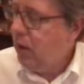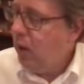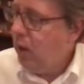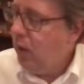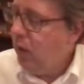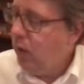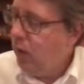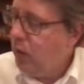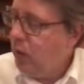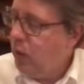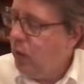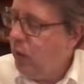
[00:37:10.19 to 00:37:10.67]

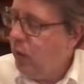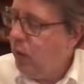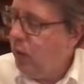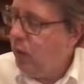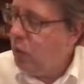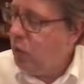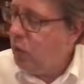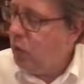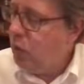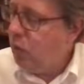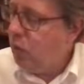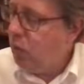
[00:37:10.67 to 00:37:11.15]
When you have
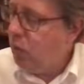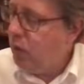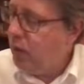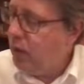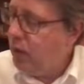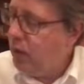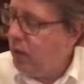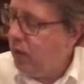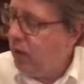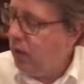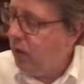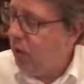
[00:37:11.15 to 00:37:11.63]
2
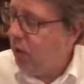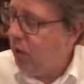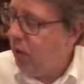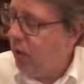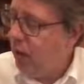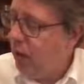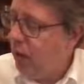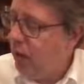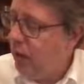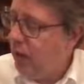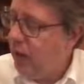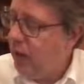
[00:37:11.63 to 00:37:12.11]
points that are
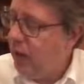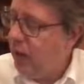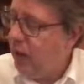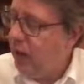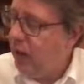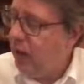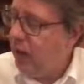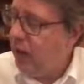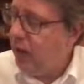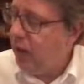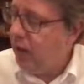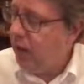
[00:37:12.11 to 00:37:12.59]
on
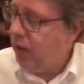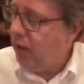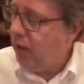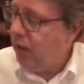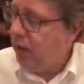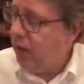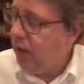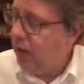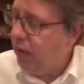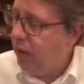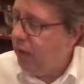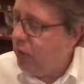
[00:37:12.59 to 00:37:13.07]
a
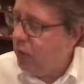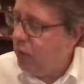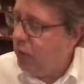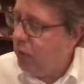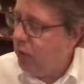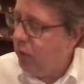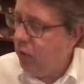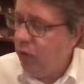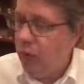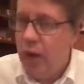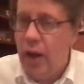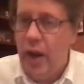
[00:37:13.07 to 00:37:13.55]

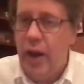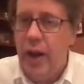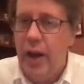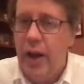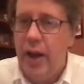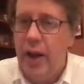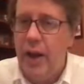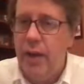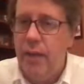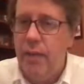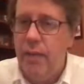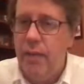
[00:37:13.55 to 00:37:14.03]
vertical
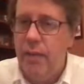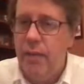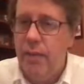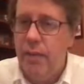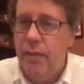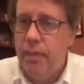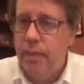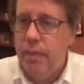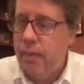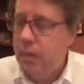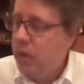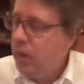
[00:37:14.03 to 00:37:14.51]
line,
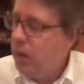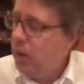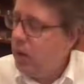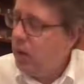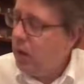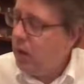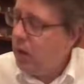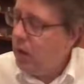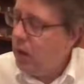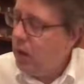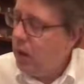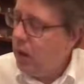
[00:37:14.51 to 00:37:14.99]

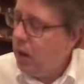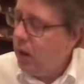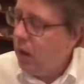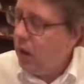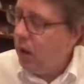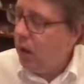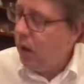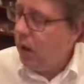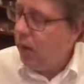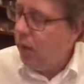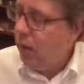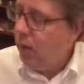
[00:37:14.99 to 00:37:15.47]

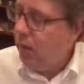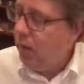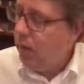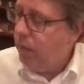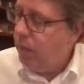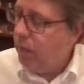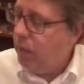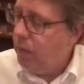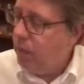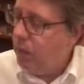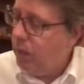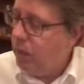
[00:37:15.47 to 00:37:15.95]

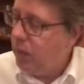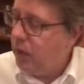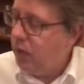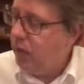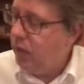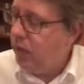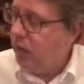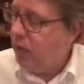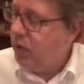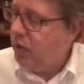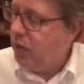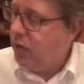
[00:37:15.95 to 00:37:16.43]
the
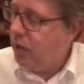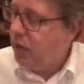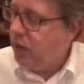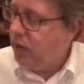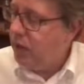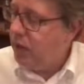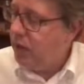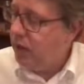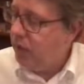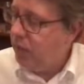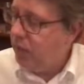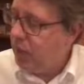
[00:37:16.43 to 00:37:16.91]
convention
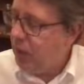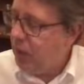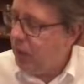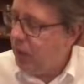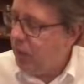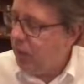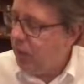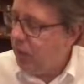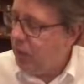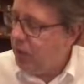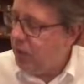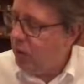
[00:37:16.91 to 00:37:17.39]
is that
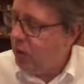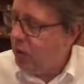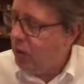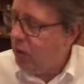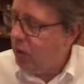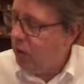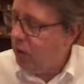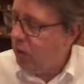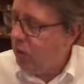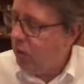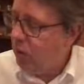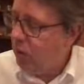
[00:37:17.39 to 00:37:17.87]
P plus
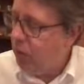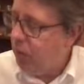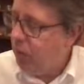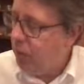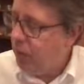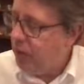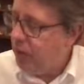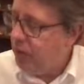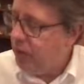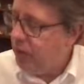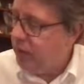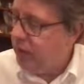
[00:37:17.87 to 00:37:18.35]
Q
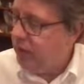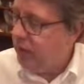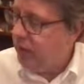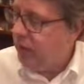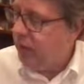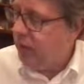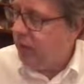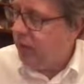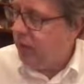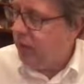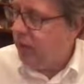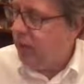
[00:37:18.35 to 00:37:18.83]
plus
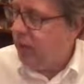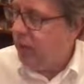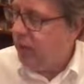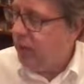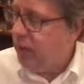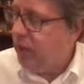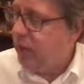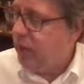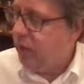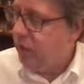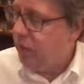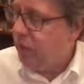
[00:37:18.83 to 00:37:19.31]

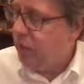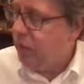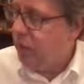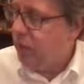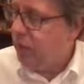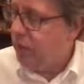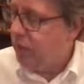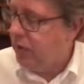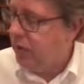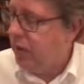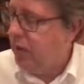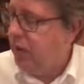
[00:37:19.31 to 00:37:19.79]
is equal
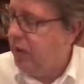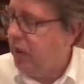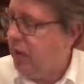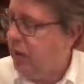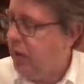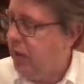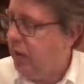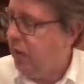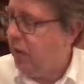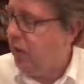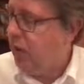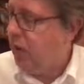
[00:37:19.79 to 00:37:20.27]
to
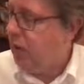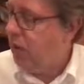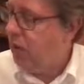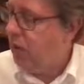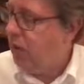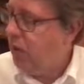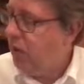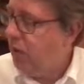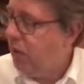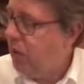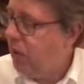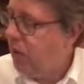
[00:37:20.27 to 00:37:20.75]

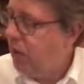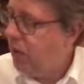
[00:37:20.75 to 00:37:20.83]
0.